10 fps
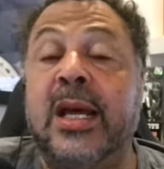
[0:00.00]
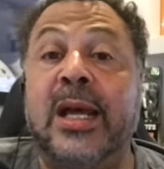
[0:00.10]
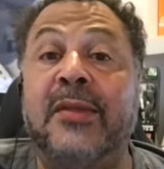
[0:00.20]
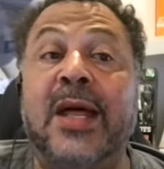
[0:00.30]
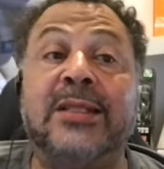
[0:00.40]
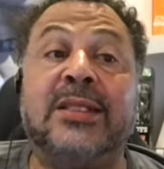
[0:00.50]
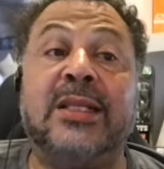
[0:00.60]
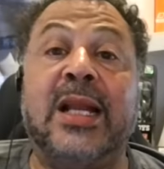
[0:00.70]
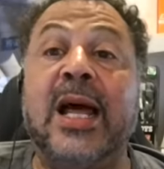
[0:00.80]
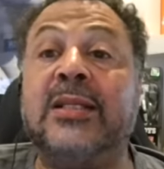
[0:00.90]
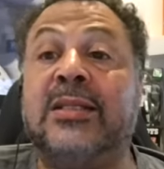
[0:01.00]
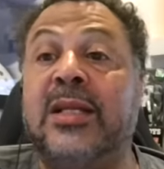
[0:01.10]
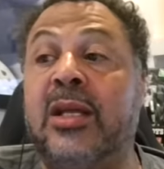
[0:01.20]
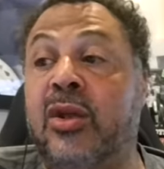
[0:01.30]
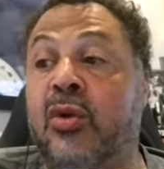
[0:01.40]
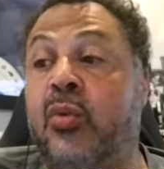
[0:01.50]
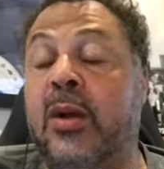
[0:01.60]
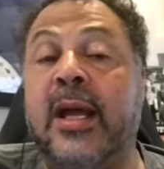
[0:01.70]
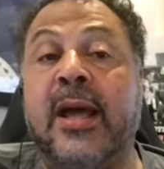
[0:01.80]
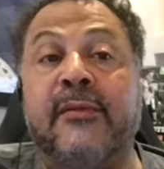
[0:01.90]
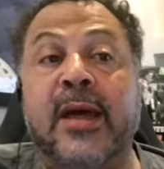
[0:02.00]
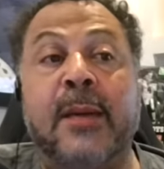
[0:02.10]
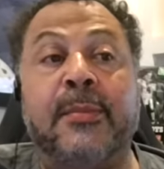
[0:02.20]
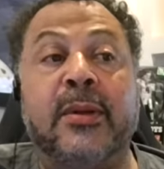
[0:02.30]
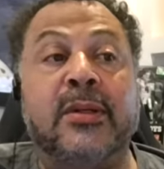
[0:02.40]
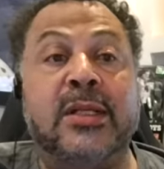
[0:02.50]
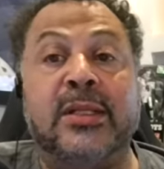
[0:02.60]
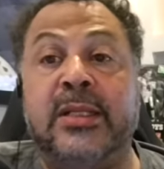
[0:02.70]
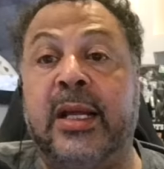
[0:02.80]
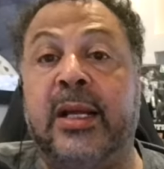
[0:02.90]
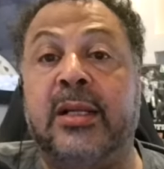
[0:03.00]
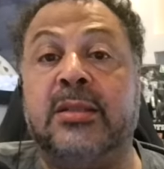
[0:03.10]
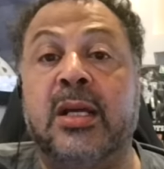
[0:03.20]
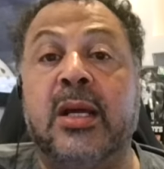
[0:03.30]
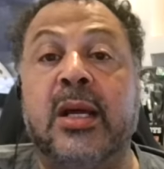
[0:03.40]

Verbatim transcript: And that's the last thing you want to have happen to Diggs